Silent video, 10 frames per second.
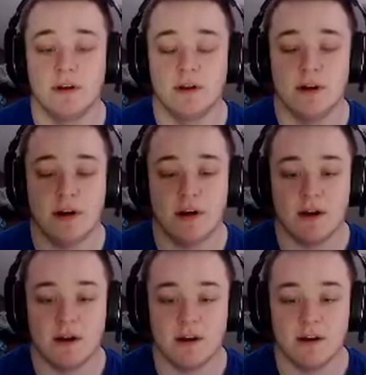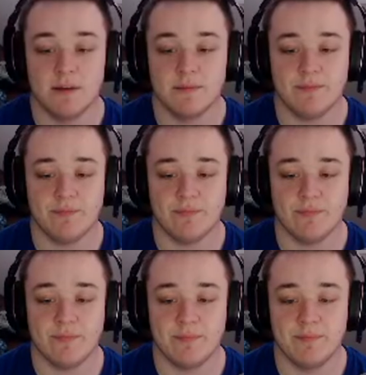Um,
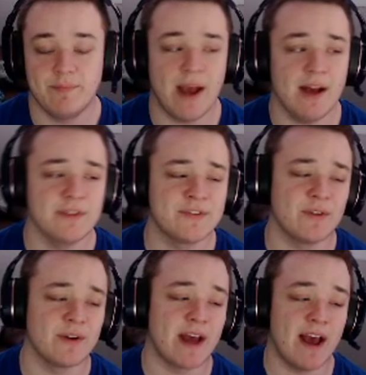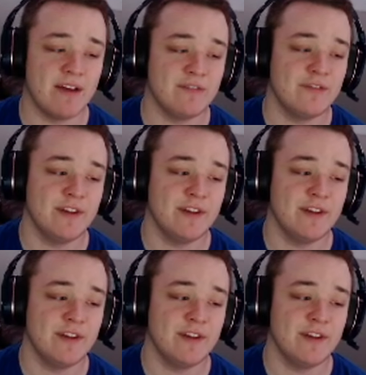Pals don't have an